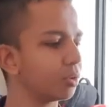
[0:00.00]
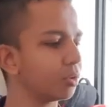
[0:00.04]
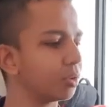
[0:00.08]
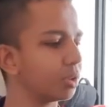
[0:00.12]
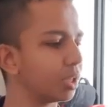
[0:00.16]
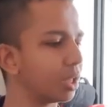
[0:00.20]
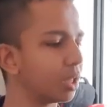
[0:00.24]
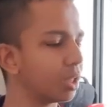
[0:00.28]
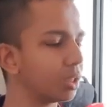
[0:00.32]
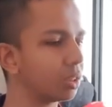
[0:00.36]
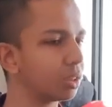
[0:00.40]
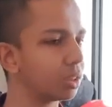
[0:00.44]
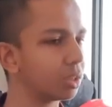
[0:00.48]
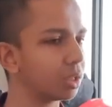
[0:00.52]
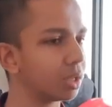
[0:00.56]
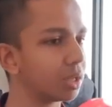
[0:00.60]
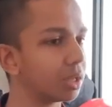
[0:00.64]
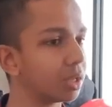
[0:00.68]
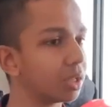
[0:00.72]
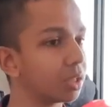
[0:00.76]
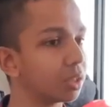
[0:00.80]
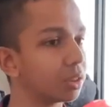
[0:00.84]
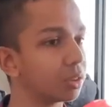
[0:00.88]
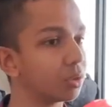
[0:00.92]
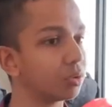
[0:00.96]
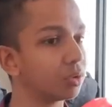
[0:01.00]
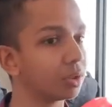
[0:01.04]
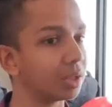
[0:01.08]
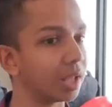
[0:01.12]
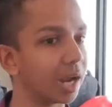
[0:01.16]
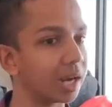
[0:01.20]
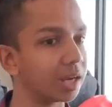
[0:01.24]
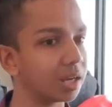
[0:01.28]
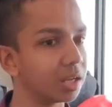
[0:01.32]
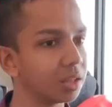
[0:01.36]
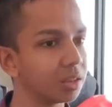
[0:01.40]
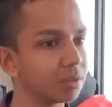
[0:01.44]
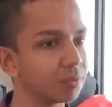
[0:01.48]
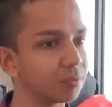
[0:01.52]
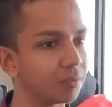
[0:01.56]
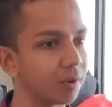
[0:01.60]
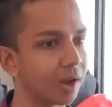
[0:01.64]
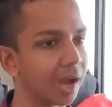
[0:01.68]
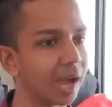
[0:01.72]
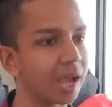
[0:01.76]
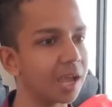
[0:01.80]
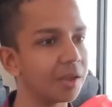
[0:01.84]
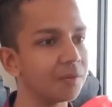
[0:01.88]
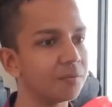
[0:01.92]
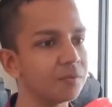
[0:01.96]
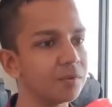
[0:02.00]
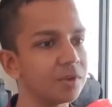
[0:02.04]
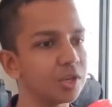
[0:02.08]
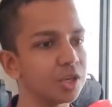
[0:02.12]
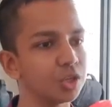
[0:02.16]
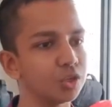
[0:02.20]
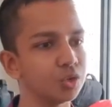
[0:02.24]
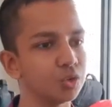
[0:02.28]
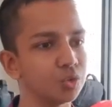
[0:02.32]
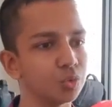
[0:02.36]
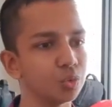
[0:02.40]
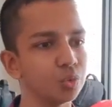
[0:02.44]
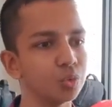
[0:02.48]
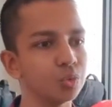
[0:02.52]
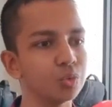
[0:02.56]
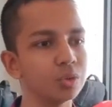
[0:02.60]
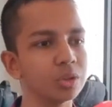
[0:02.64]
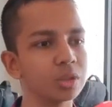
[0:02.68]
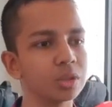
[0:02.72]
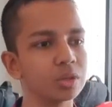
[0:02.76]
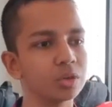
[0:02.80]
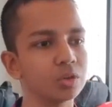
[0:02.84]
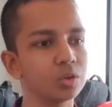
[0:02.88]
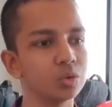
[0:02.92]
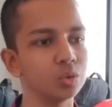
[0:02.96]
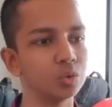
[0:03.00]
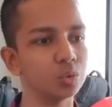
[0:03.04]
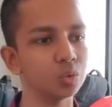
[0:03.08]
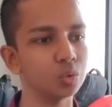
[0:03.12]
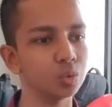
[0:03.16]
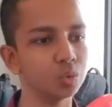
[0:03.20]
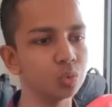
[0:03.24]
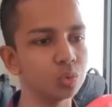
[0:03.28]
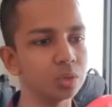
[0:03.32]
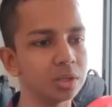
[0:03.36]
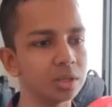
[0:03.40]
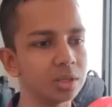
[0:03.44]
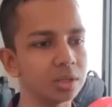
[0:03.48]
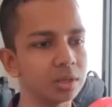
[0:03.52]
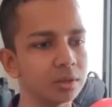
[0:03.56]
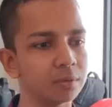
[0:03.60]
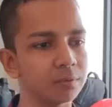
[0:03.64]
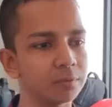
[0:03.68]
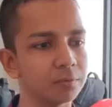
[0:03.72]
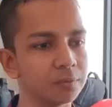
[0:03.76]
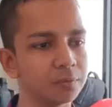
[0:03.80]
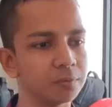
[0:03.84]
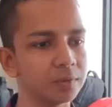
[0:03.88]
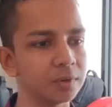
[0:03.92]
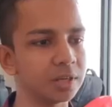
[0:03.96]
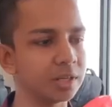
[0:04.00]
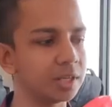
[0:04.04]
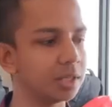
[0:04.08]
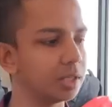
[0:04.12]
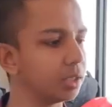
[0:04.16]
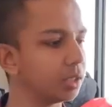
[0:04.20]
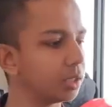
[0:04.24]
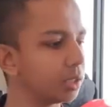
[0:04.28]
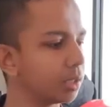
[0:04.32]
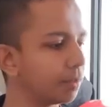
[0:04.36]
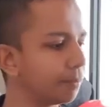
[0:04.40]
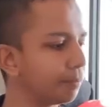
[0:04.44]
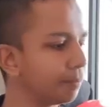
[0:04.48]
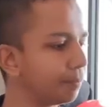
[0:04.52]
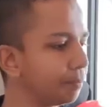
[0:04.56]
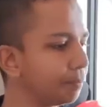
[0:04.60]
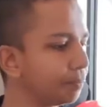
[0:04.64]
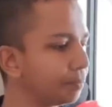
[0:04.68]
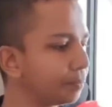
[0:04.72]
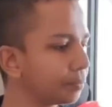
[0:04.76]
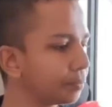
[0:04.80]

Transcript: So that is why we use two different